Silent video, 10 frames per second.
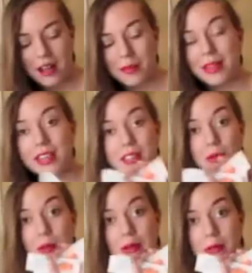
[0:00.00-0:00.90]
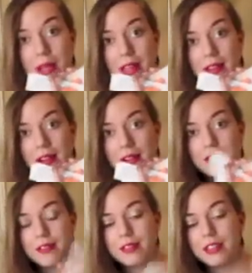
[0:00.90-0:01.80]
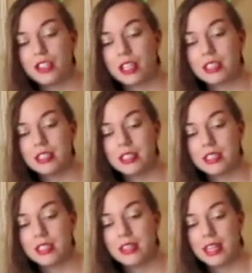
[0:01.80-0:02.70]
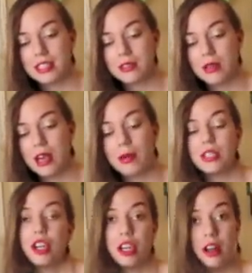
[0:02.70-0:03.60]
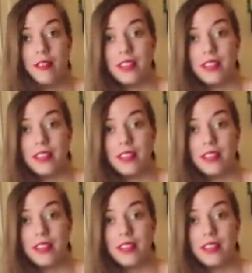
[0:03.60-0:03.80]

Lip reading: That is one way of injecting insulin. That's how I started off.